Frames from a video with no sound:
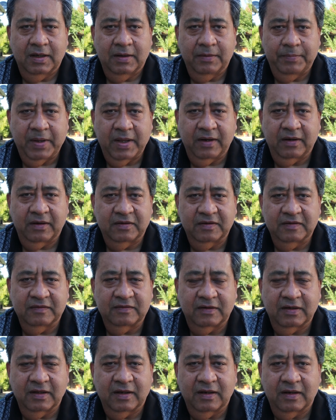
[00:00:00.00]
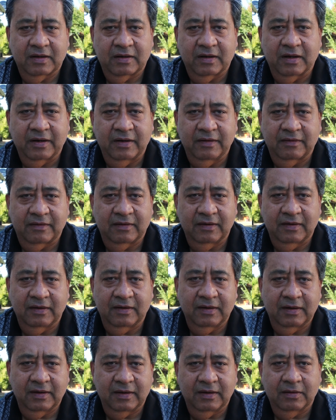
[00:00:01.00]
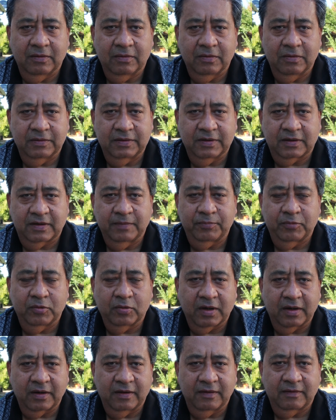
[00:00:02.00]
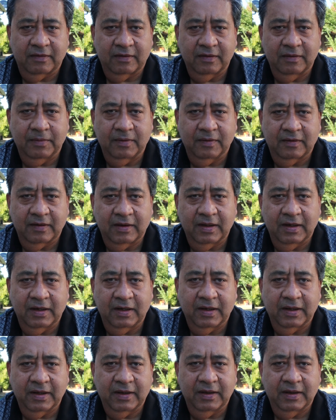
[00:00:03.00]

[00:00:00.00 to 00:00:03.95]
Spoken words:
bank digital currency, the cryptocurrency basically